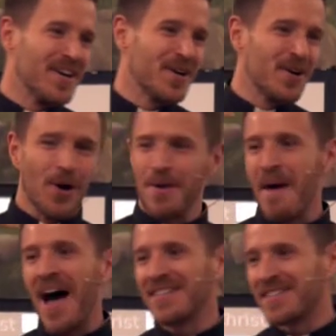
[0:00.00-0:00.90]
go to
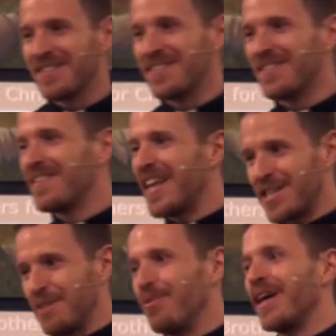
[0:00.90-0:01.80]
Mass. That's
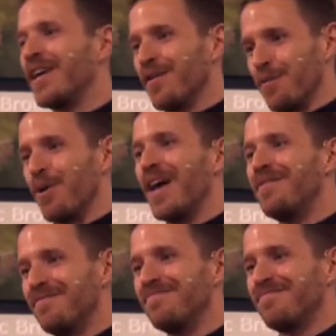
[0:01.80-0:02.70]
the breaking of the bread.
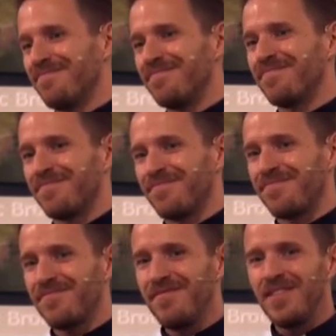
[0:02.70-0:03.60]

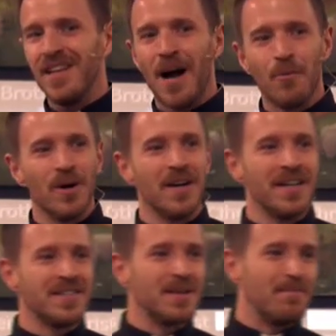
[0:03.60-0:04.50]
I'm
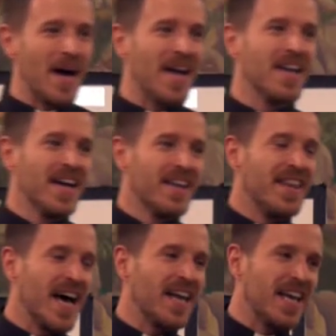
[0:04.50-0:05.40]
willing to bet
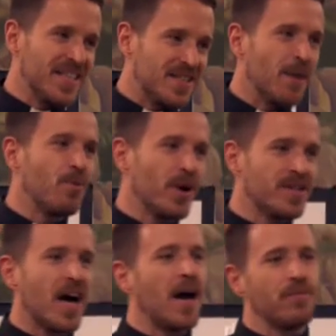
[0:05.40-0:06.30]
that at some point
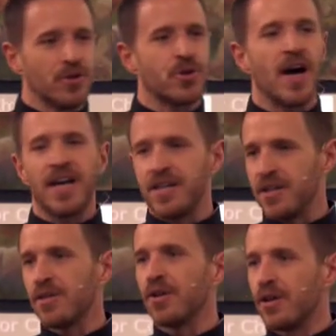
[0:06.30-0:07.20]
in time you're trying to
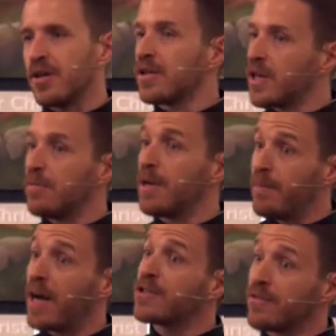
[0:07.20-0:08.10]
learn a little bit
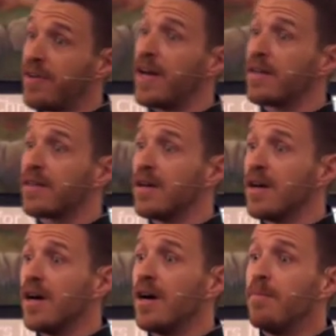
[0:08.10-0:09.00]
about your faith.
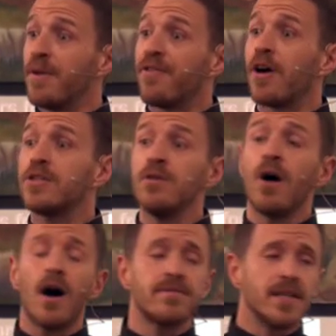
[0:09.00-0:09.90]
But far too
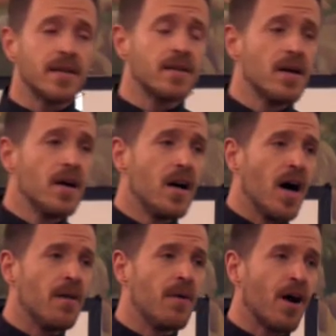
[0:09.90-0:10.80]
often,
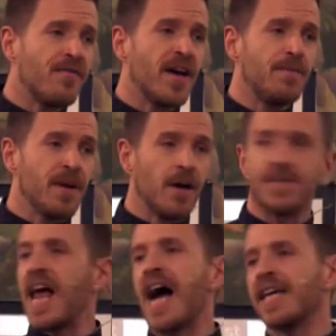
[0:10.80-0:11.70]
um, our faith becomes
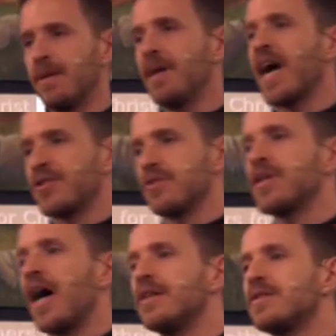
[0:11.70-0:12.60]
an academic
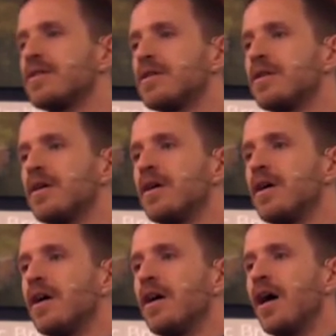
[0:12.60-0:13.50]
exercise
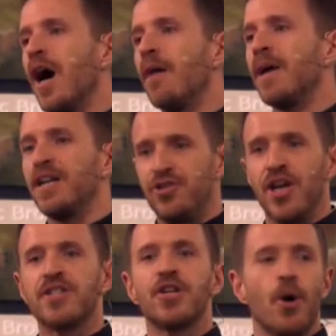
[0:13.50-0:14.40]
um, and
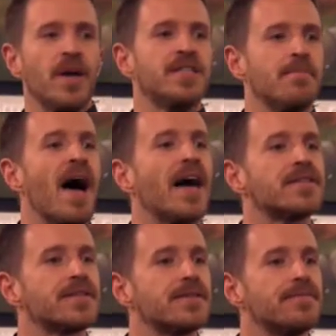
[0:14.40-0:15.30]
just going to Mass